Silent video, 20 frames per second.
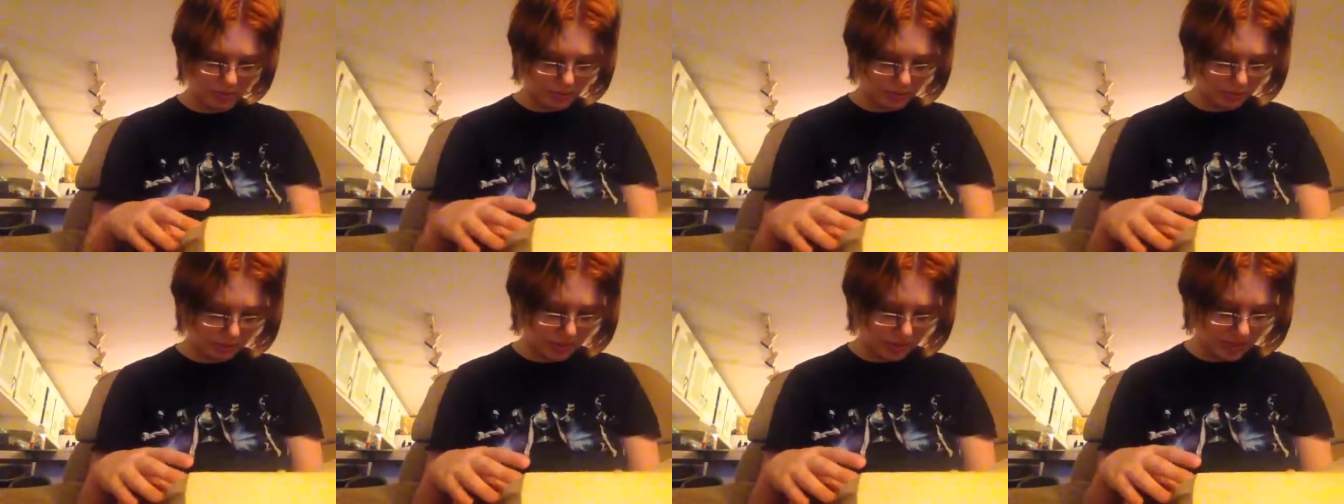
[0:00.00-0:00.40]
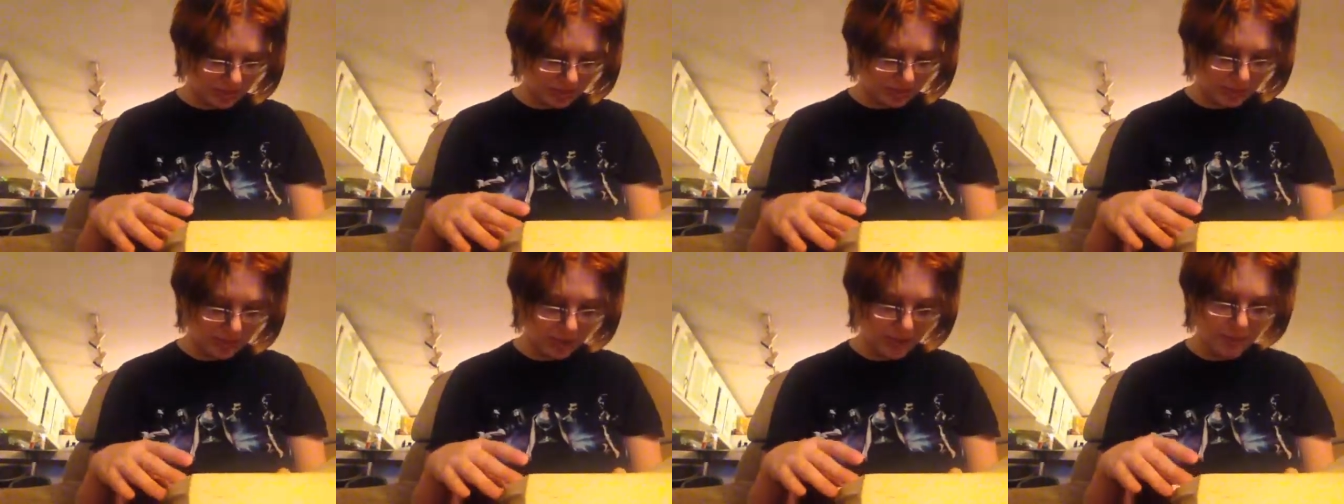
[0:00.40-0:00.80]

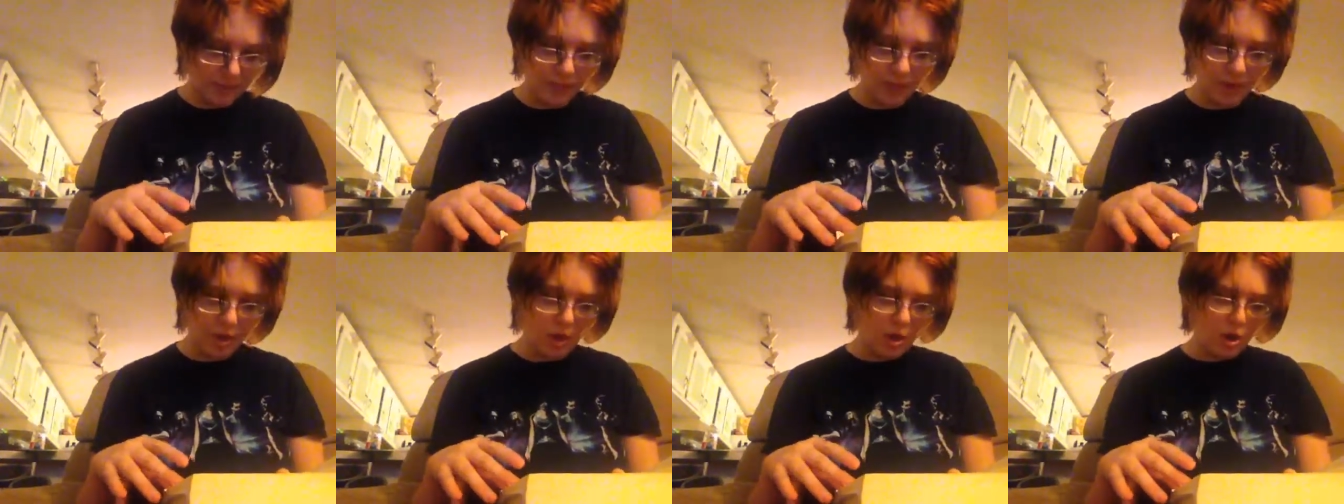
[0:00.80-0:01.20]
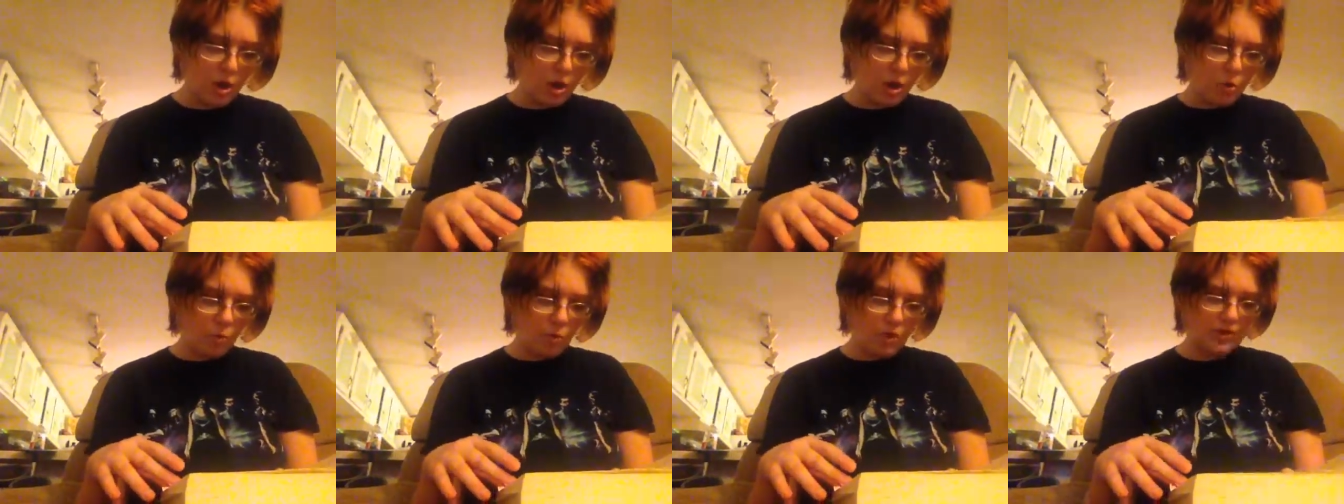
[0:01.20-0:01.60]
complacently.
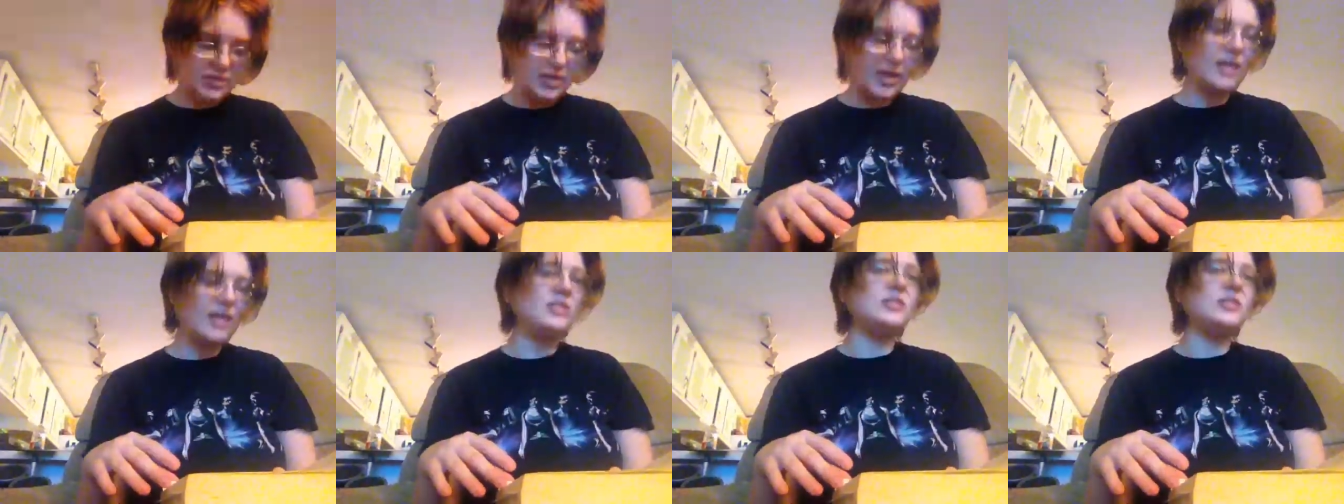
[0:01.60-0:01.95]
Once I had